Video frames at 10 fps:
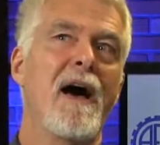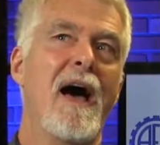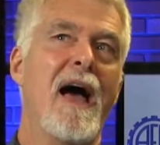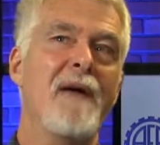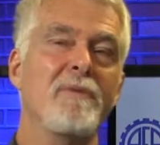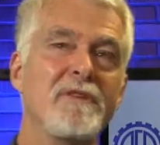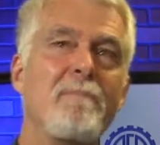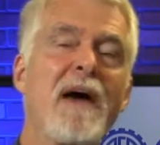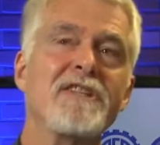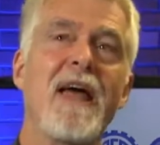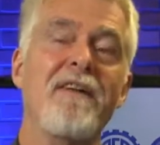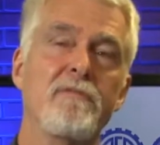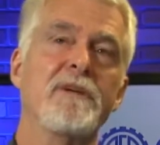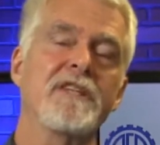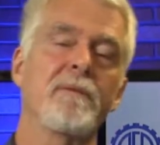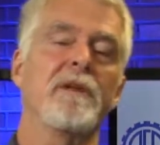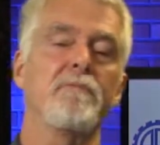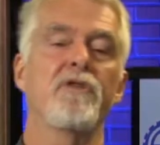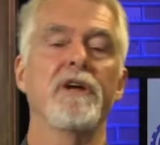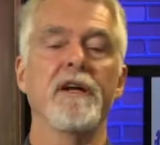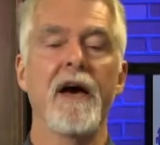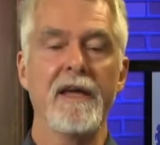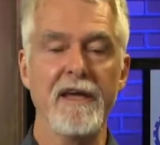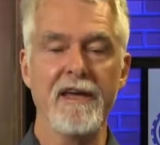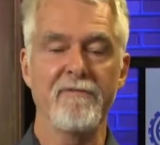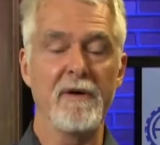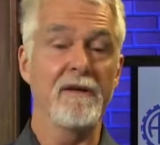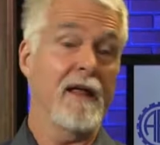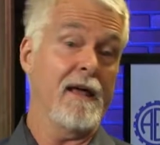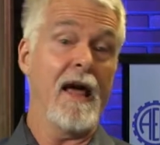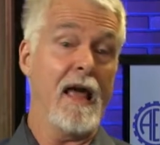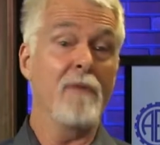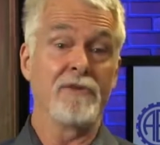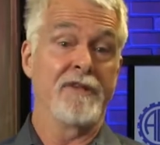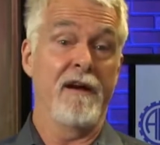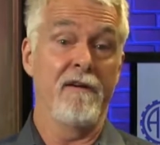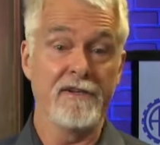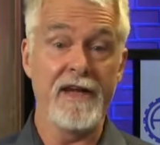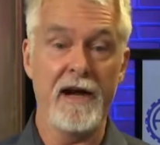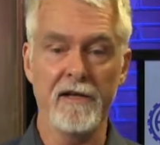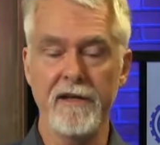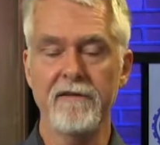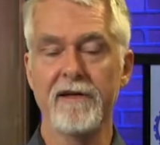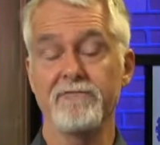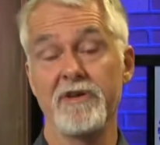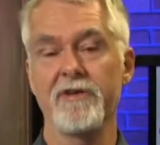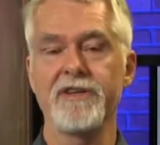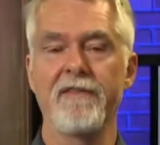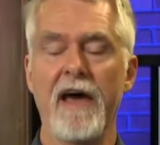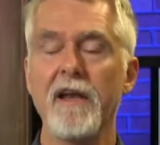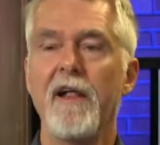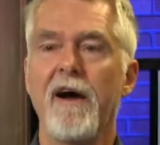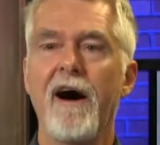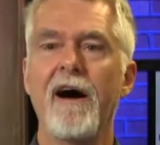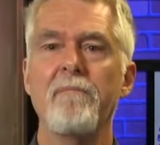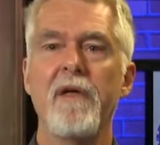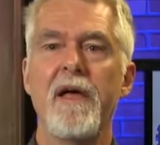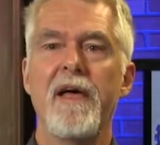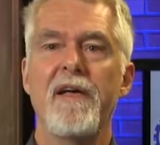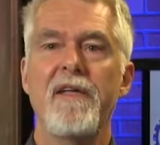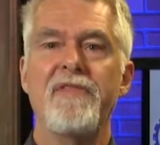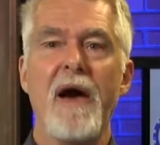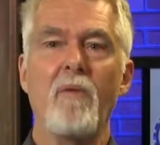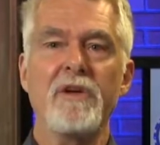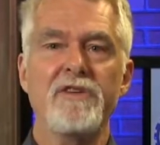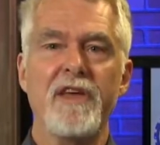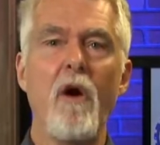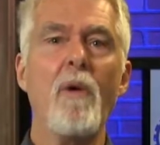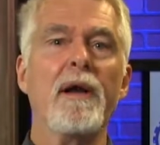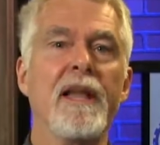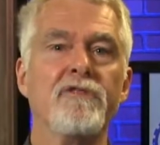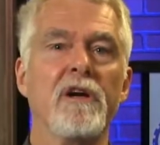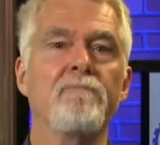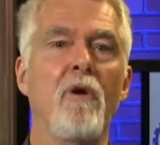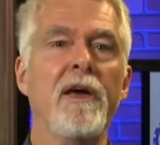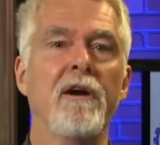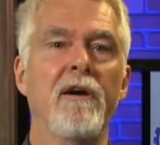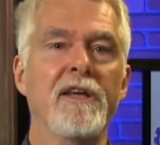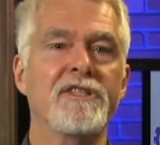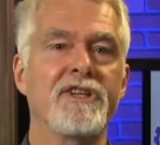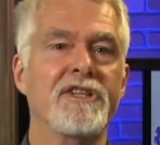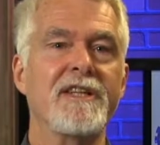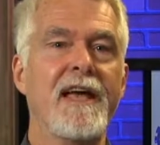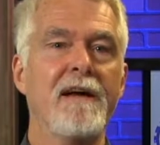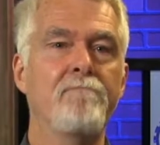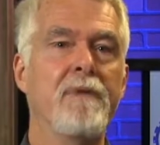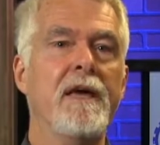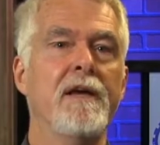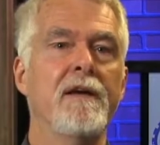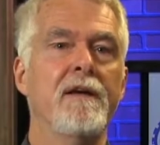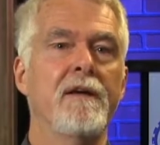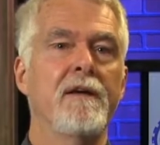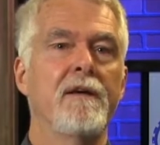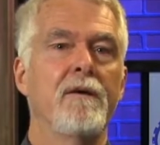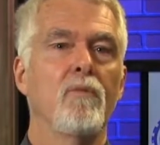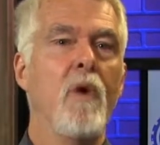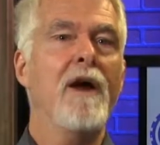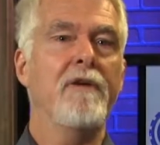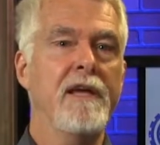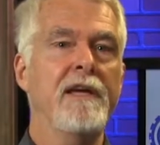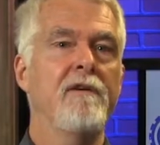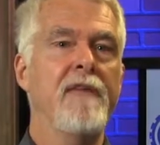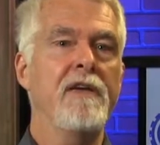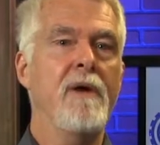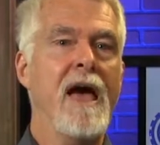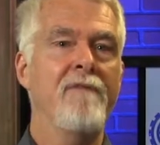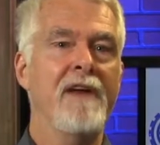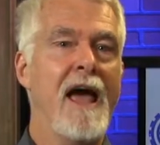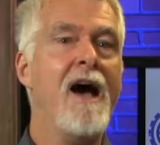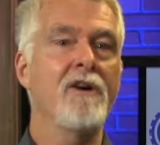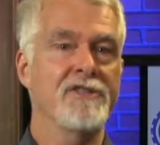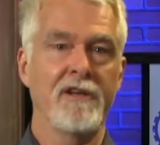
I would imagine it have to be somebody pretty naive, but I was there exactly, so I'll say that. That when you think, an electric boiler is just like a big water heater that you have at house.